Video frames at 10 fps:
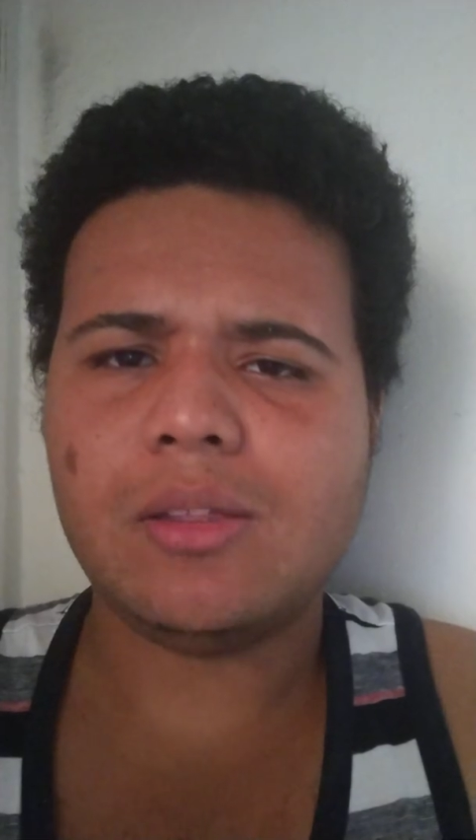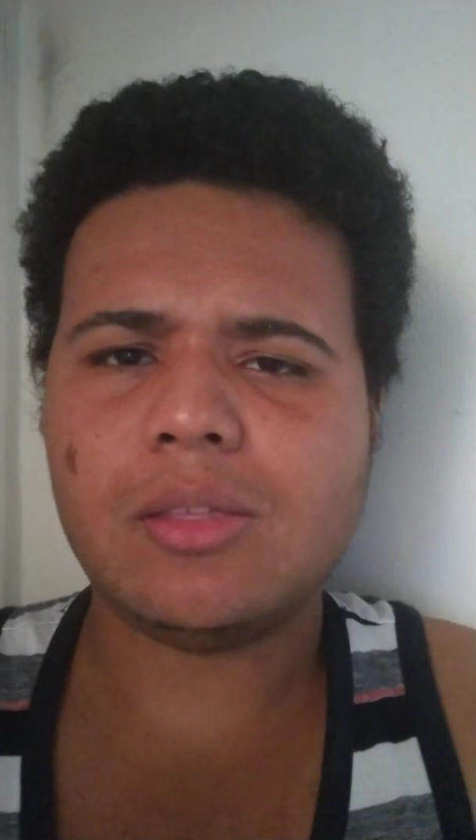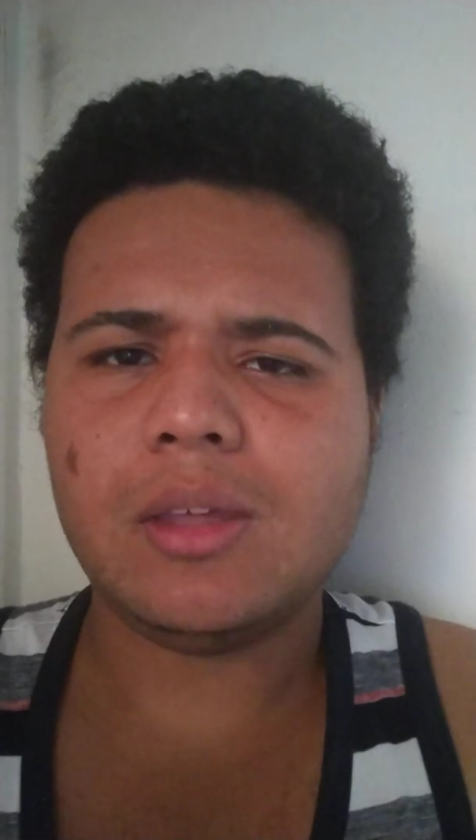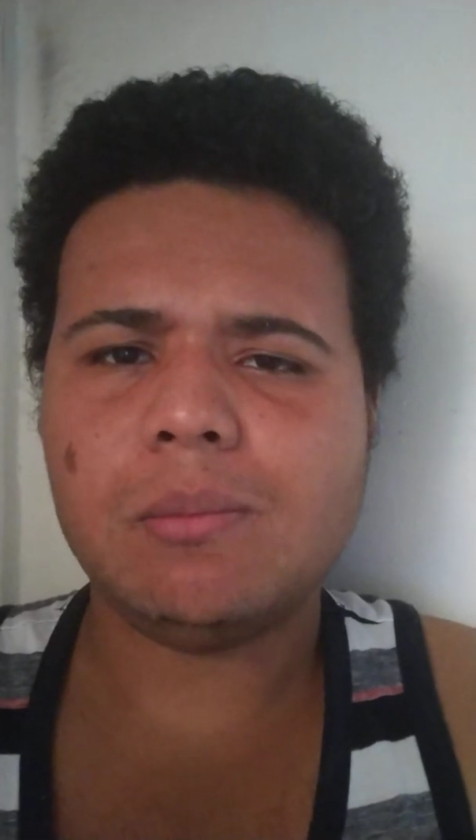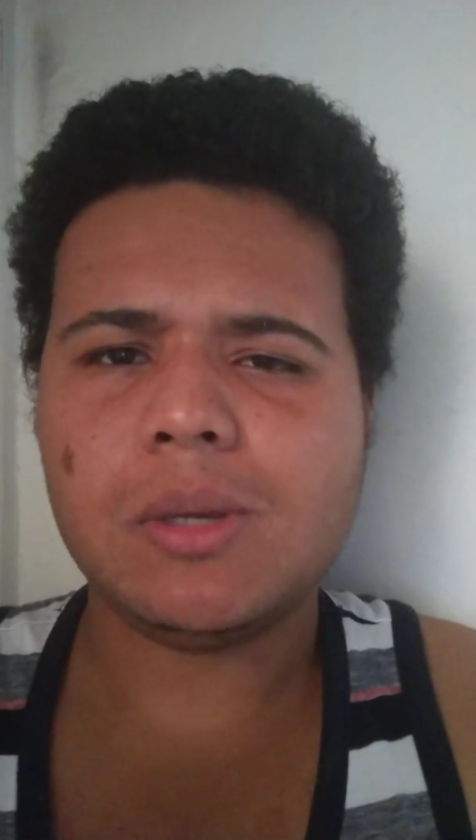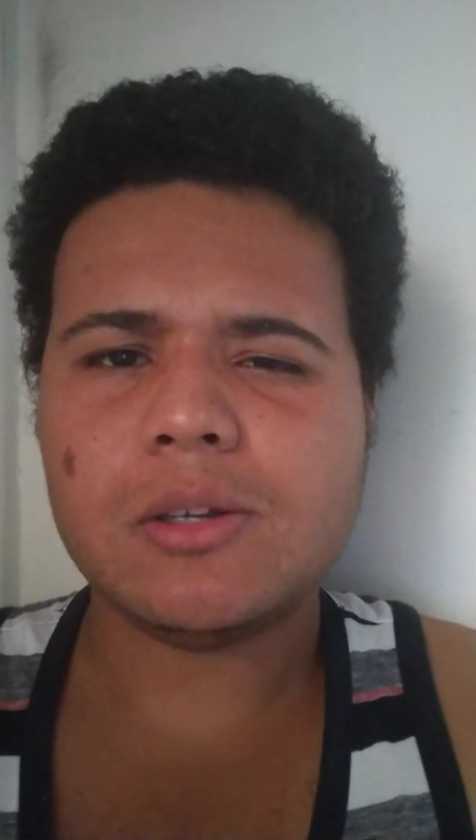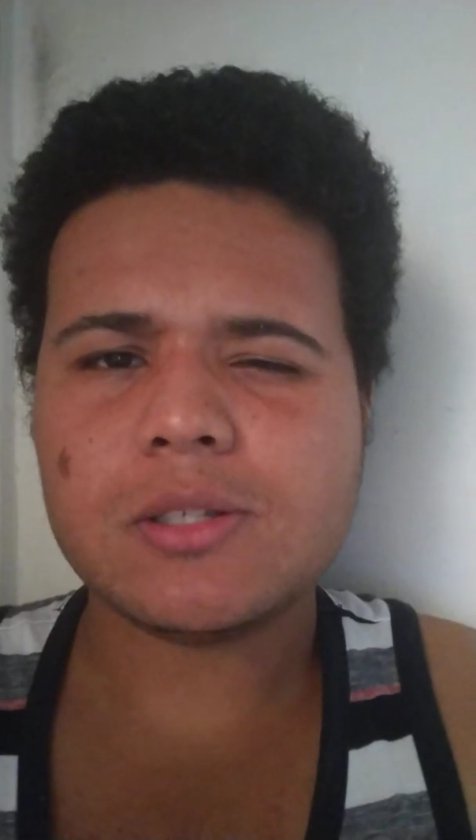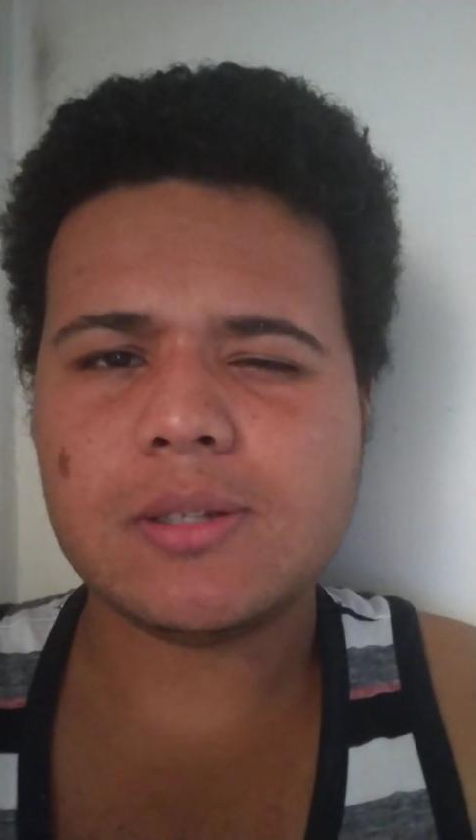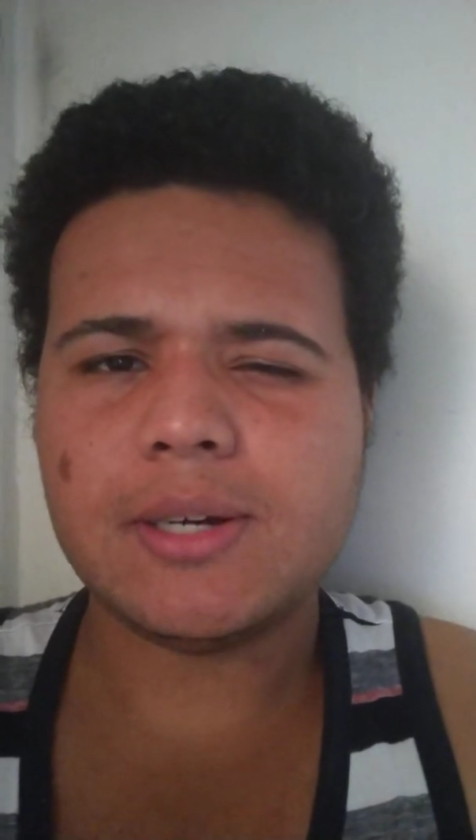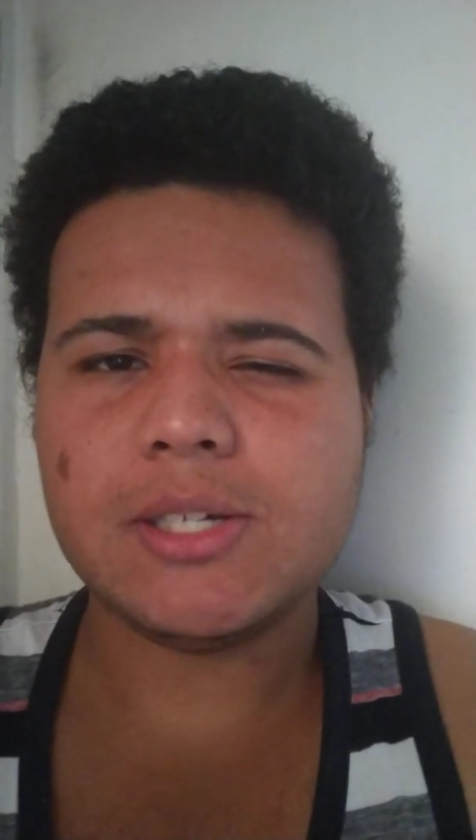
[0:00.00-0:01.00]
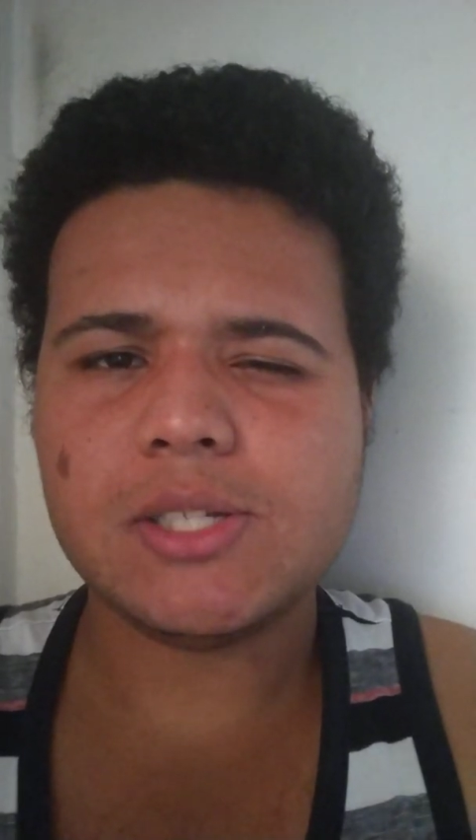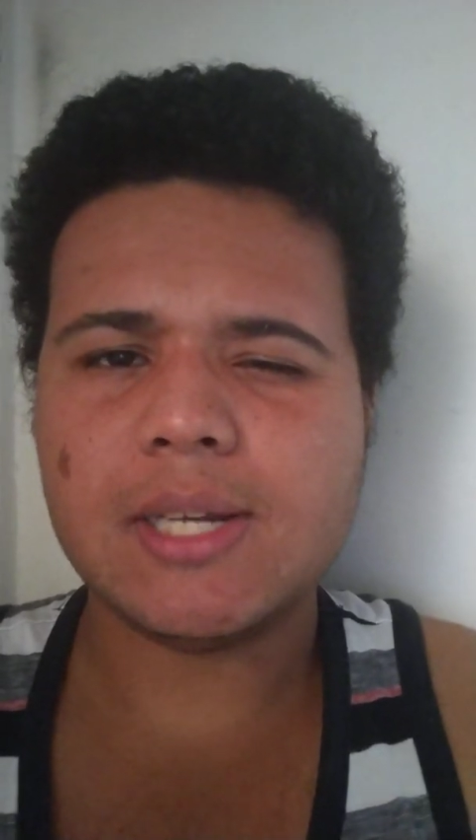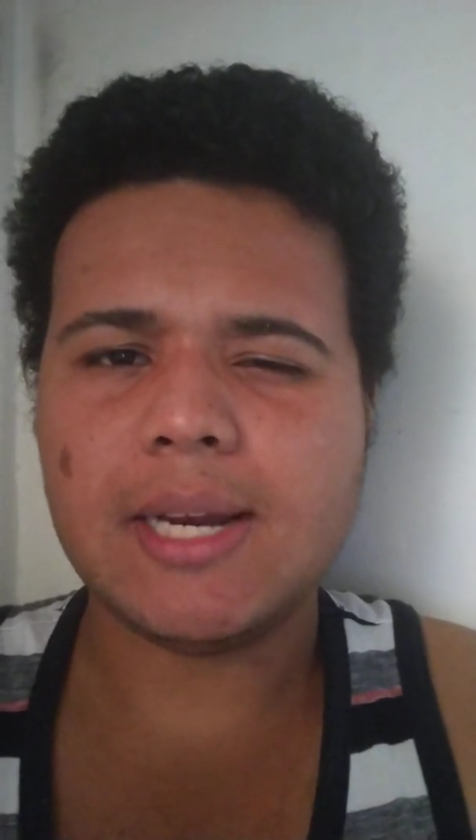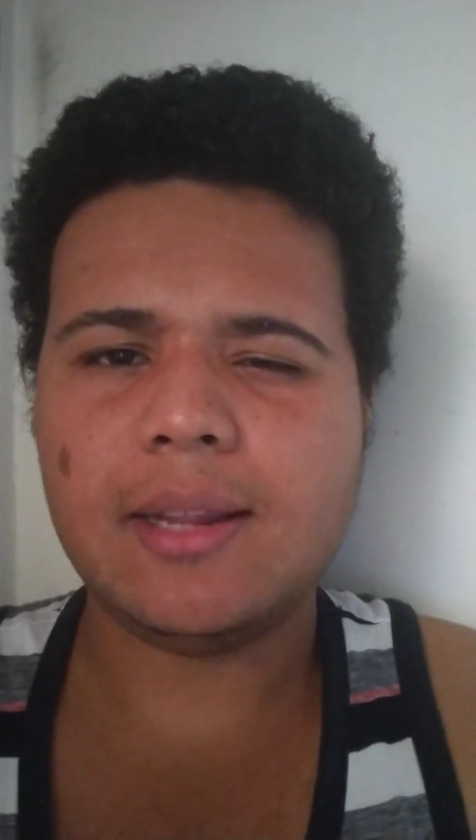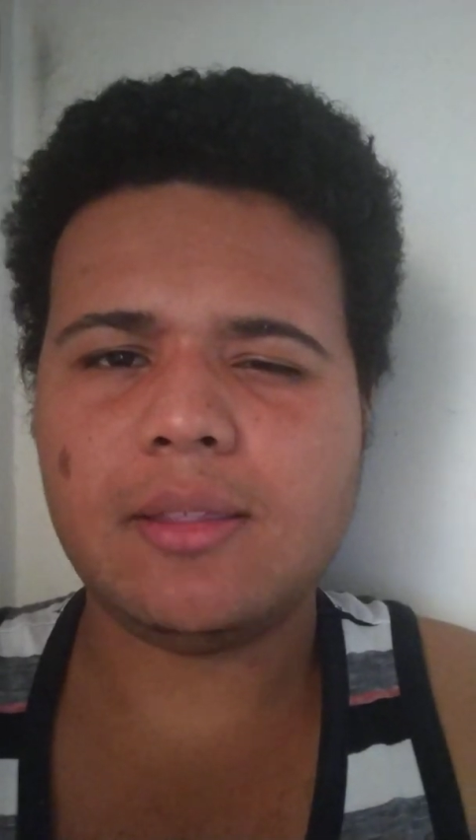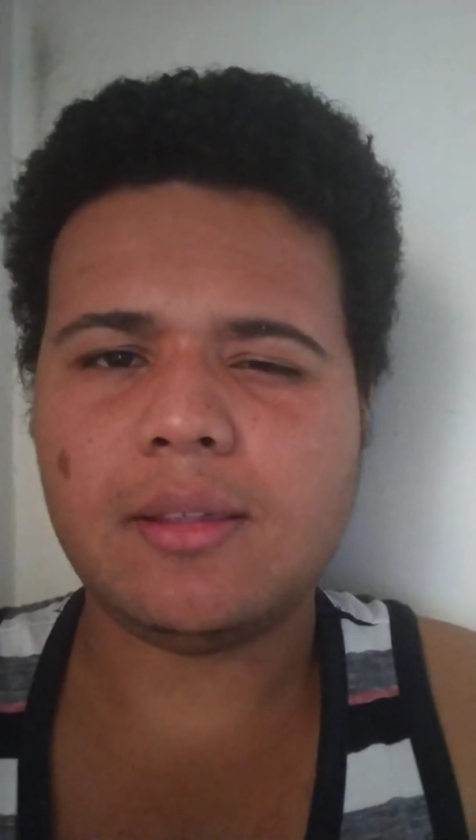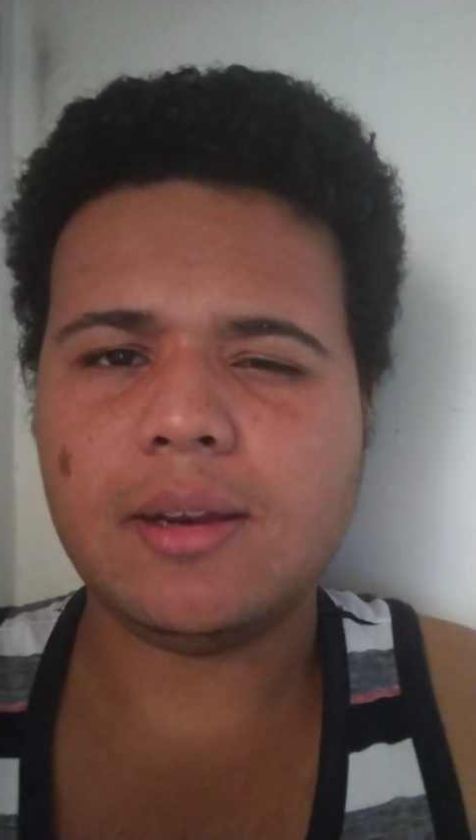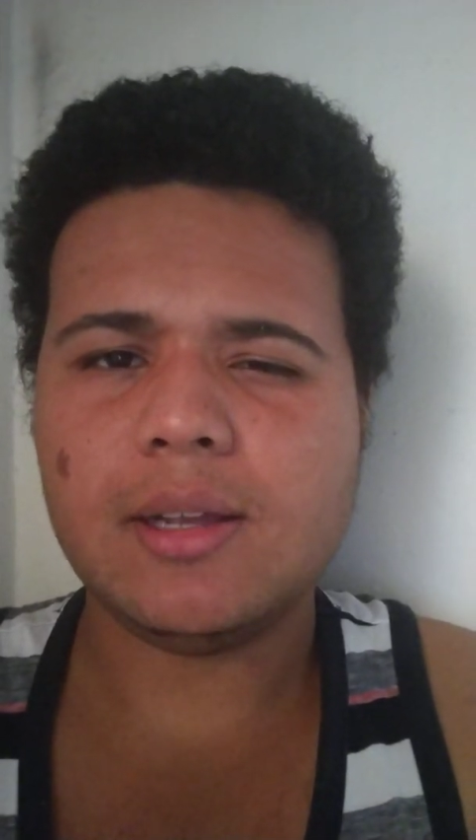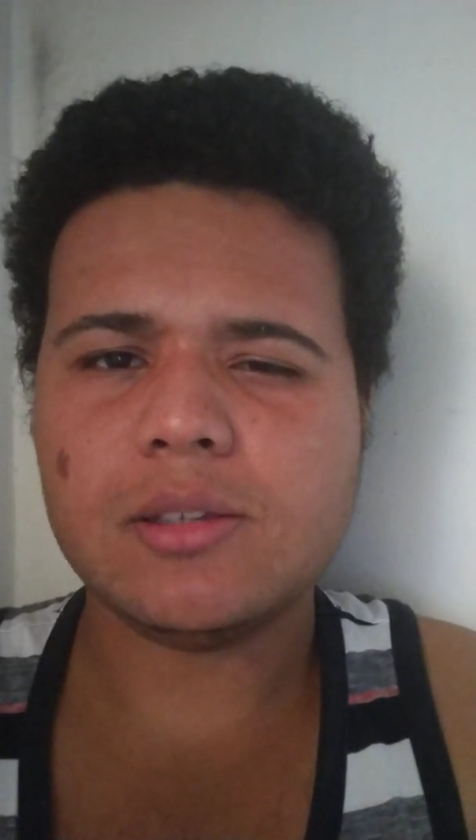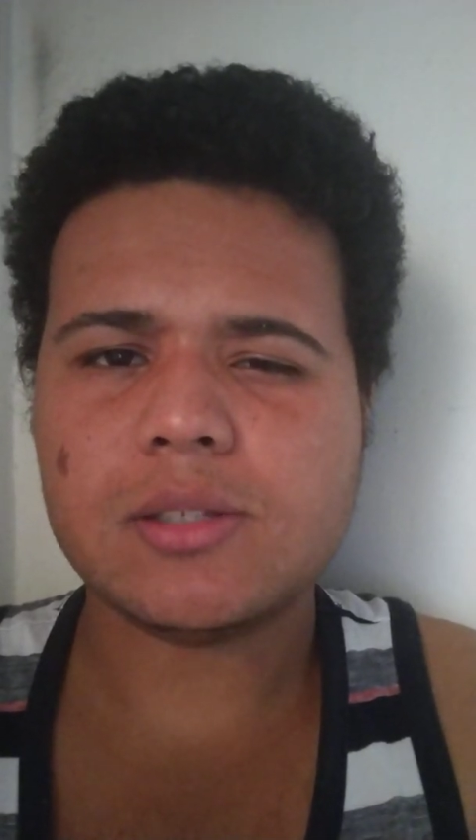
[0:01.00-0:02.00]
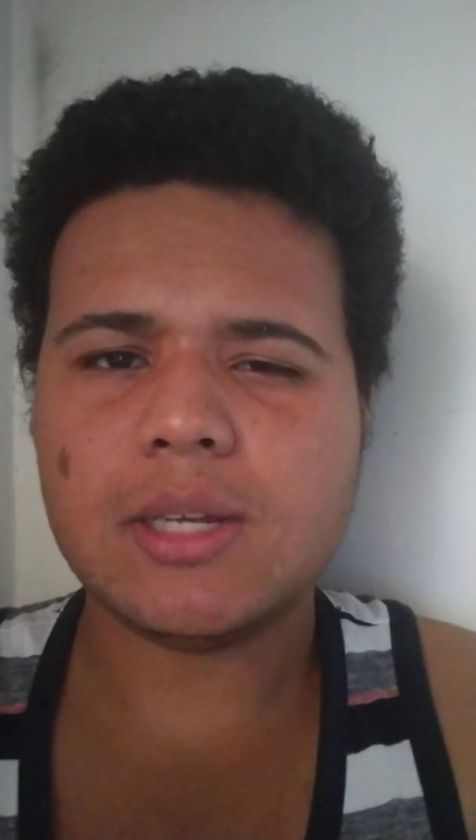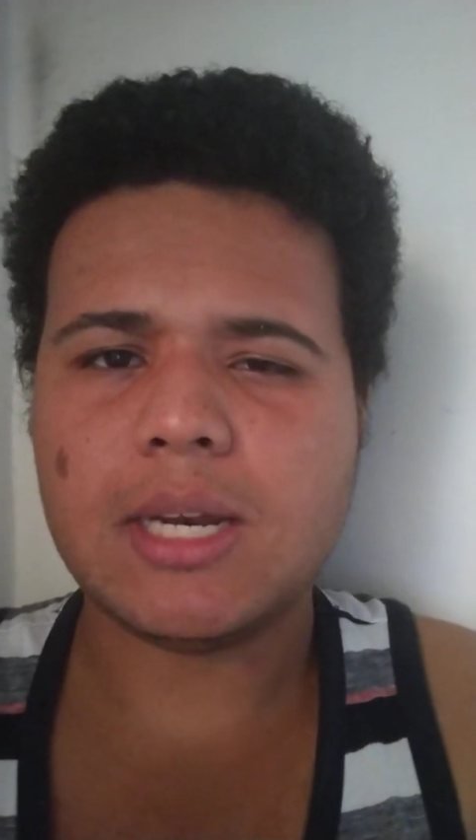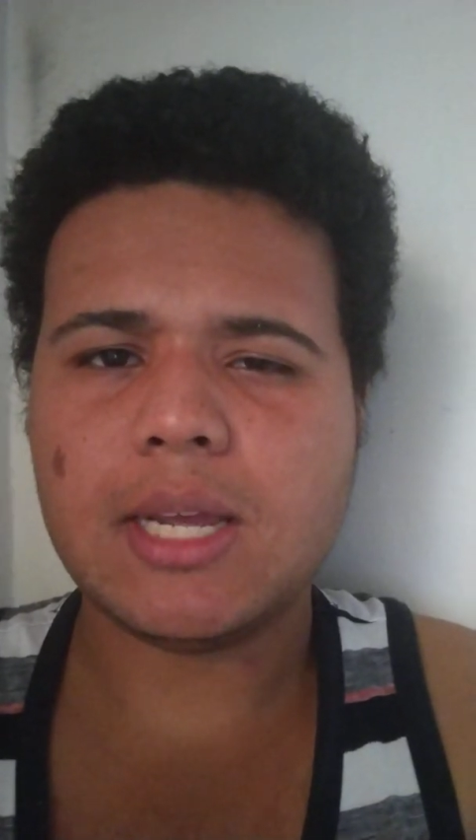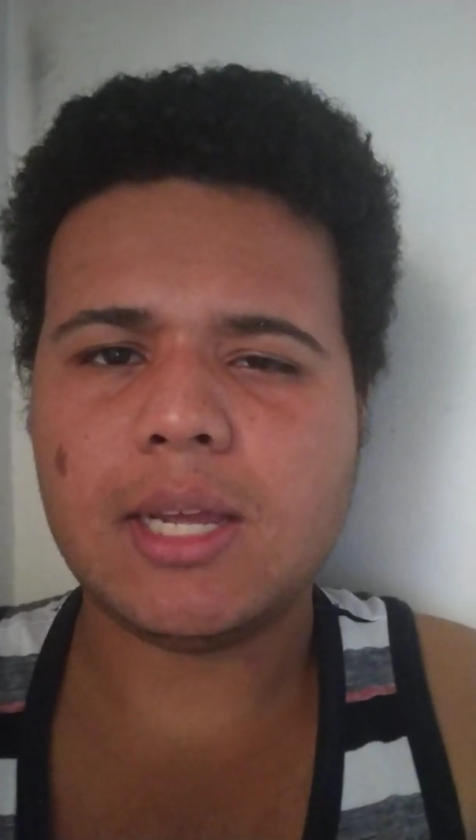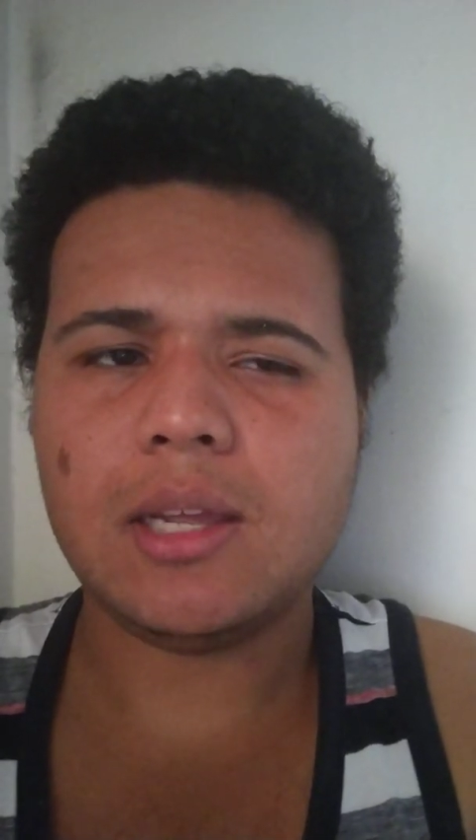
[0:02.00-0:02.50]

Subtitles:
thing because there isn't anything else that